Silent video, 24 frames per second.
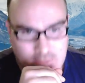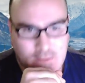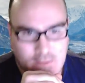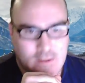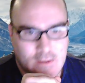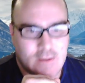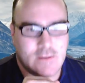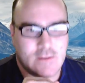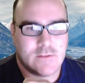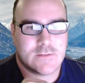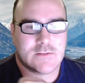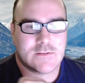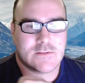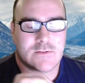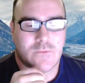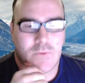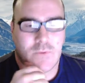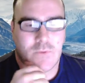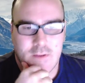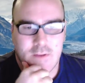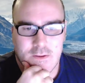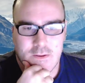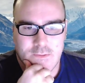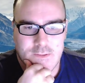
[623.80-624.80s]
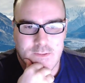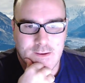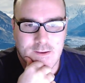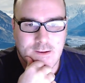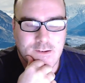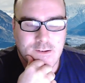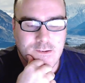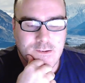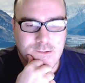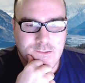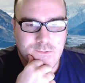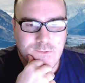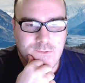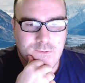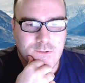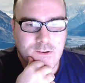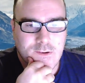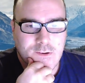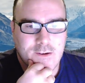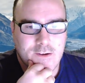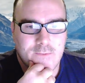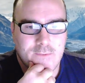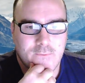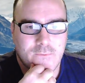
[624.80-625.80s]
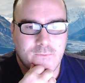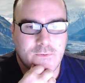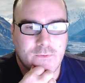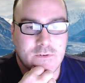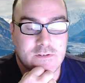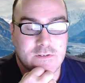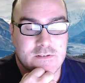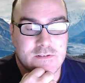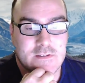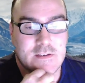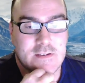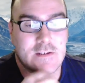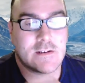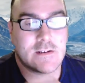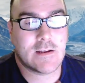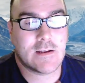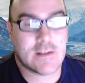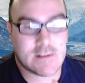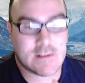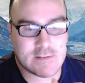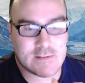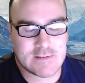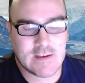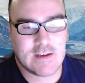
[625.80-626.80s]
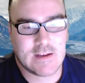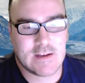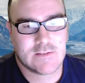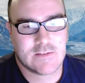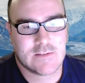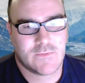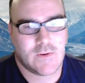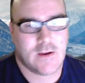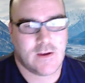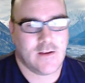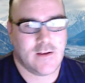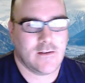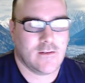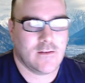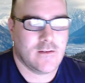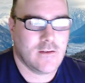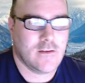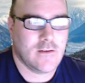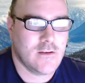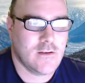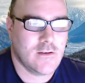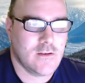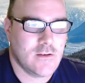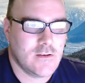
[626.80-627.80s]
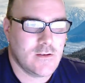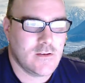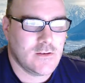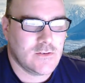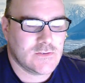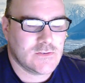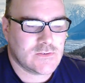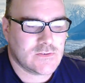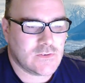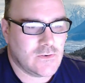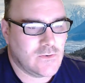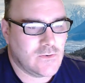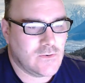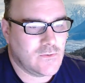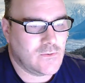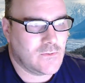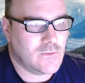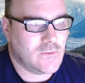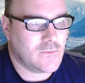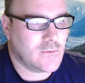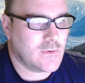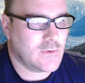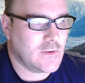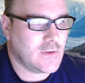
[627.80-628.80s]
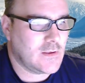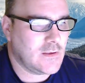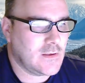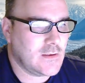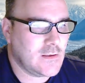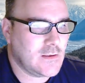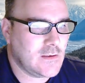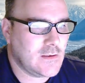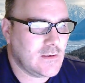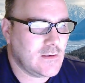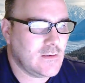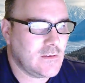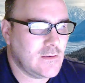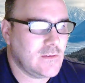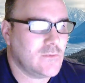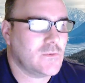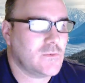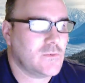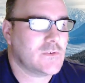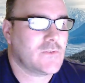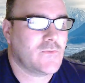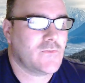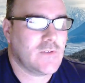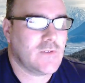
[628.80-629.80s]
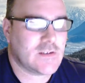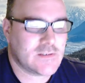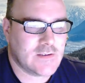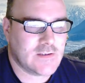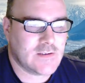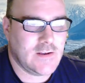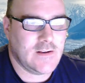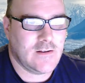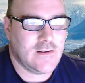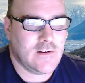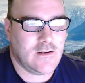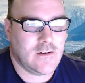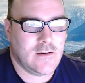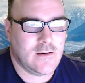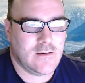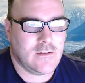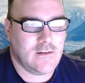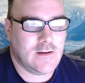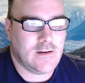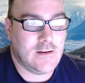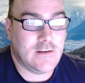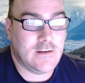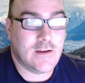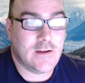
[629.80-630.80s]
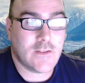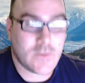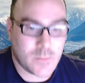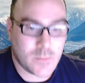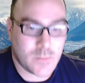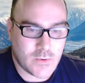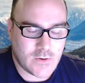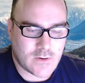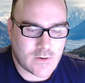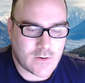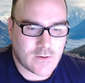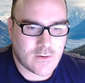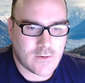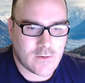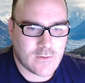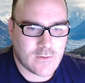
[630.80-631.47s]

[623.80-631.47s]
else without that first need getting satisfied. So he was fixated on another book